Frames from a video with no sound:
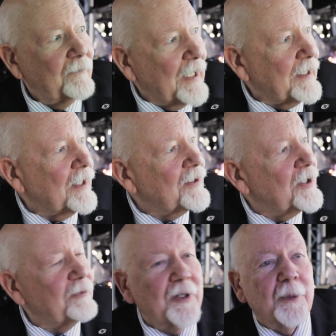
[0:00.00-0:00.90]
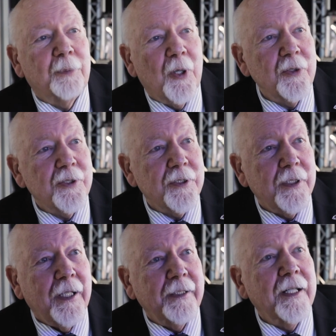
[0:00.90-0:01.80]
that are a different approach,
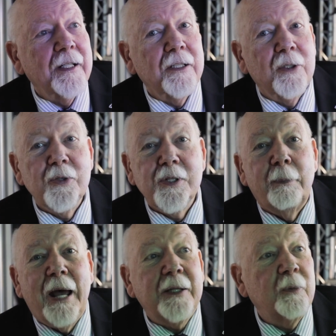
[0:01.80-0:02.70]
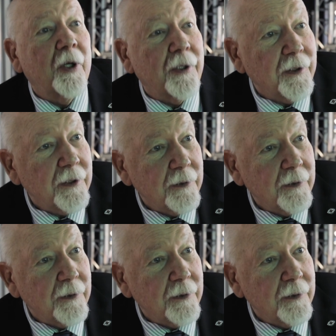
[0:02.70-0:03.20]
and that includes a bad word.